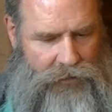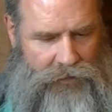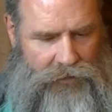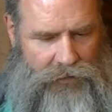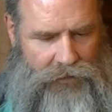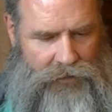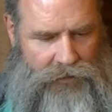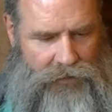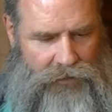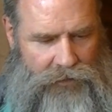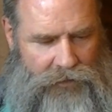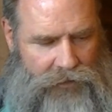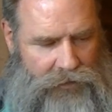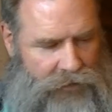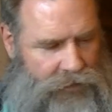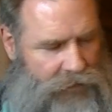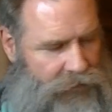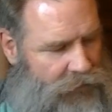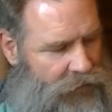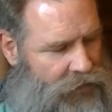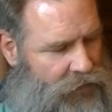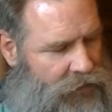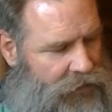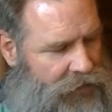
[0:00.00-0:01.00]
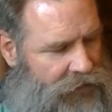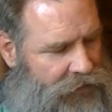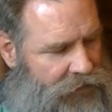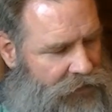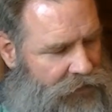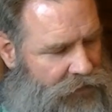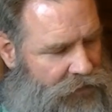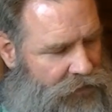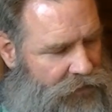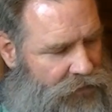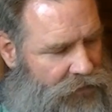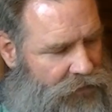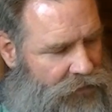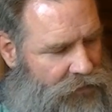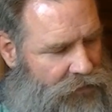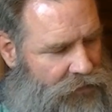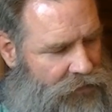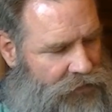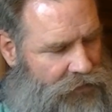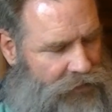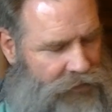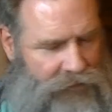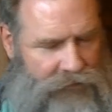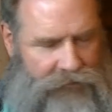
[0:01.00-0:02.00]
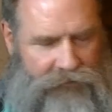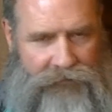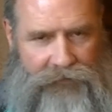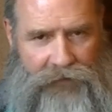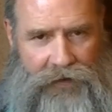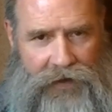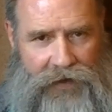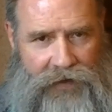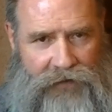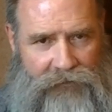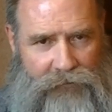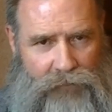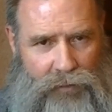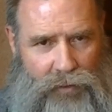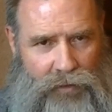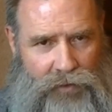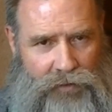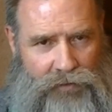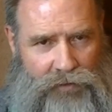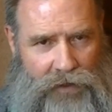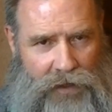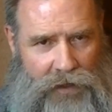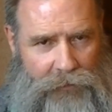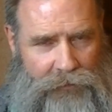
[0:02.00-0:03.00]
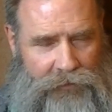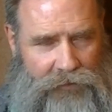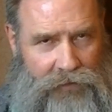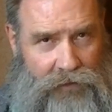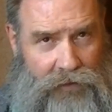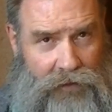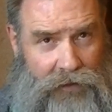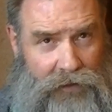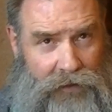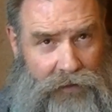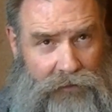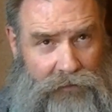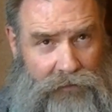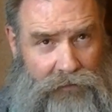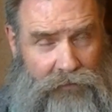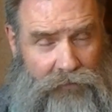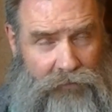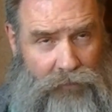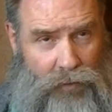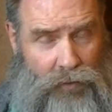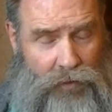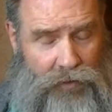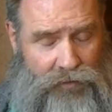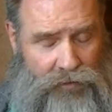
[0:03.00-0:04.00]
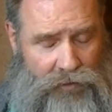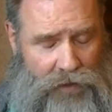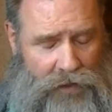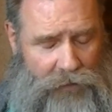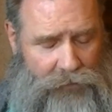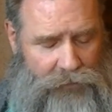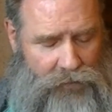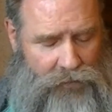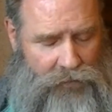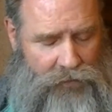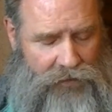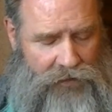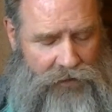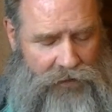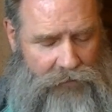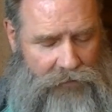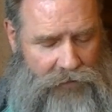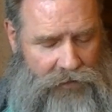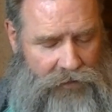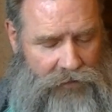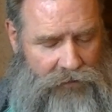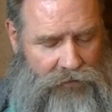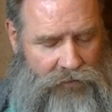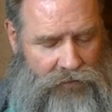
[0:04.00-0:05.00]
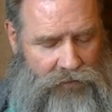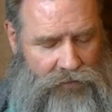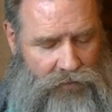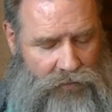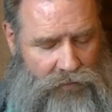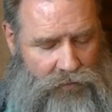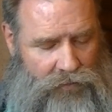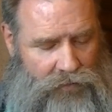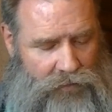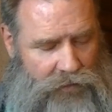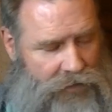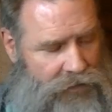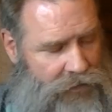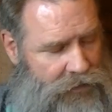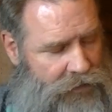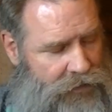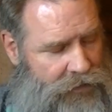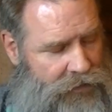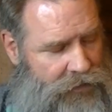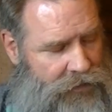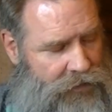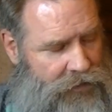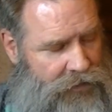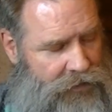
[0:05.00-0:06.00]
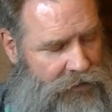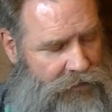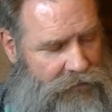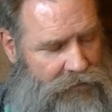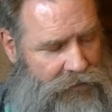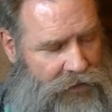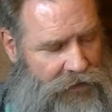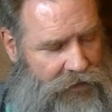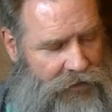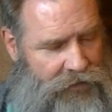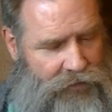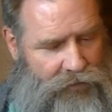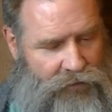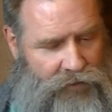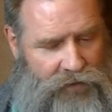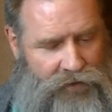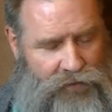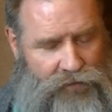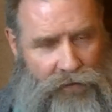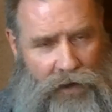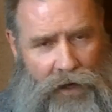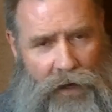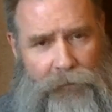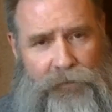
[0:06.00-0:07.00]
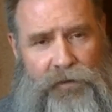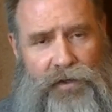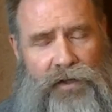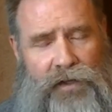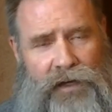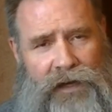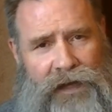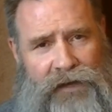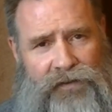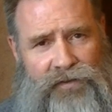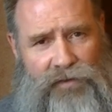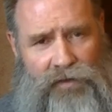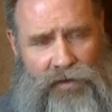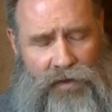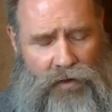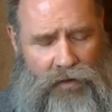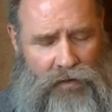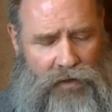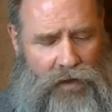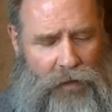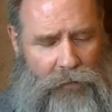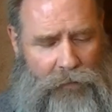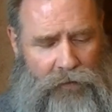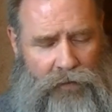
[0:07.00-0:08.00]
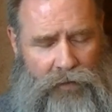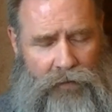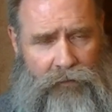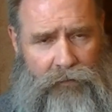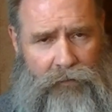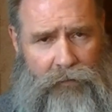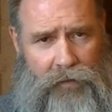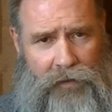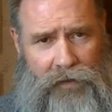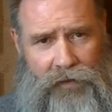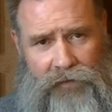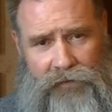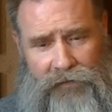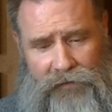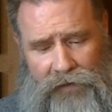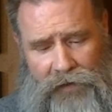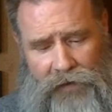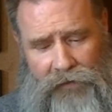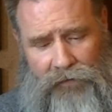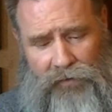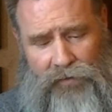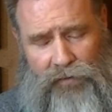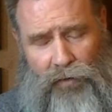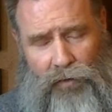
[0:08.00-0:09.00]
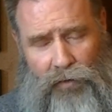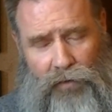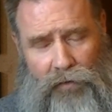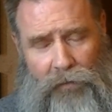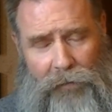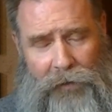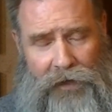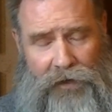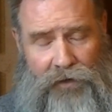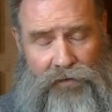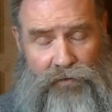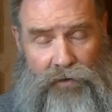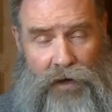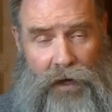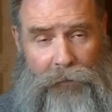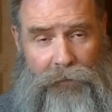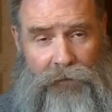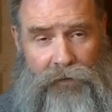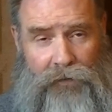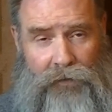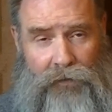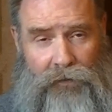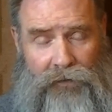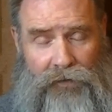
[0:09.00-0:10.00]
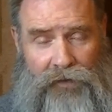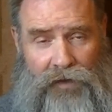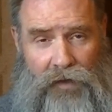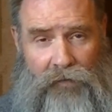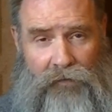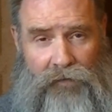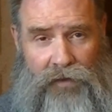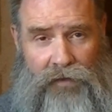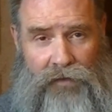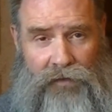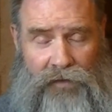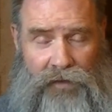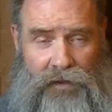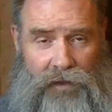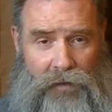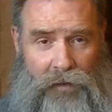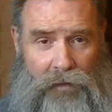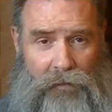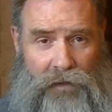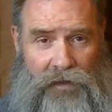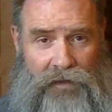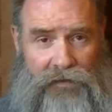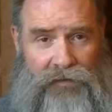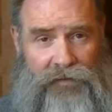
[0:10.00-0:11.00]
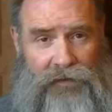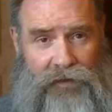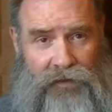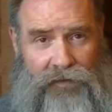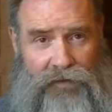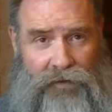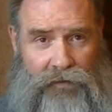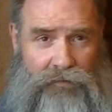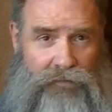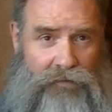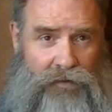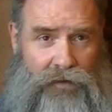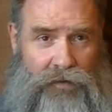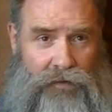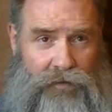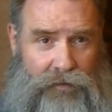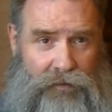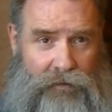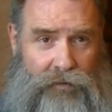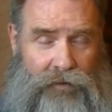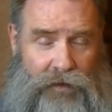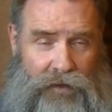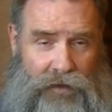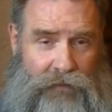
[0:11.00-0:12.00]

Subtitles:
And then I'm going to use 5 more drops, or I guess 4 drops would get me to like 30 drops. You can actually go a couple over because now the total amount of drops in there is obviously going to be 630.